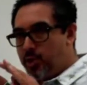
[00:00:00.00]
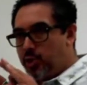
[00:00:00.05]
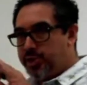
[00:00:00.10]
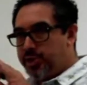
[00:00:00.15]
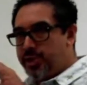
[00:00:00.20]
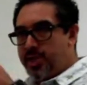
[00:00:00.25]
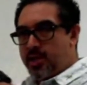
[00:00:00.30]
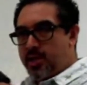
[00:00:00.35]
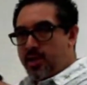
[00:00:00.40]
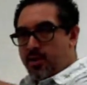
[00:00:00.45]

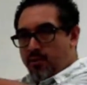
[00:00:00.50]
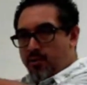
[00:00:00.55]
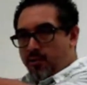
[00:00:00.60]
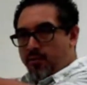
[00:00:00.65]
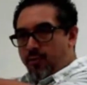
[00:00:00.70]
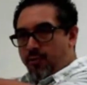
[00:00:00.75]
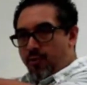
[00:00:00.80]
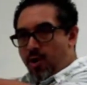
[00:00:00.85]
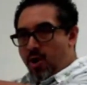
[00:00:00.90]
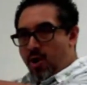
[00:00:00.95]
what you
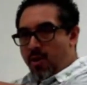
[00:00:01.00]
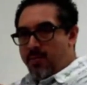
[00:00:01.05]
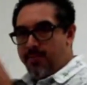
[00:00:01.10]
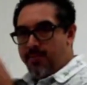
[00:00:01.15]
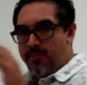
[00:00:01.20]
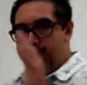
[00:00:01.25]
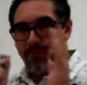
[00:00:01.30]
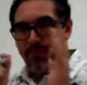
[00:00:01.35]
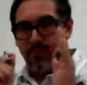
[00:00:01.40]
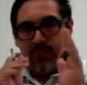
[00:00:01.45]
see
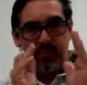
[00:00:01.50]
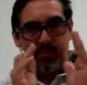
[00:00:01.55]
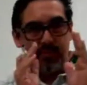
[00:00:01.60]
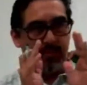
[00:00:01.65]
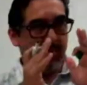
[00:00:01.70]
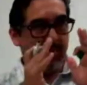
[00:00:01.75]
from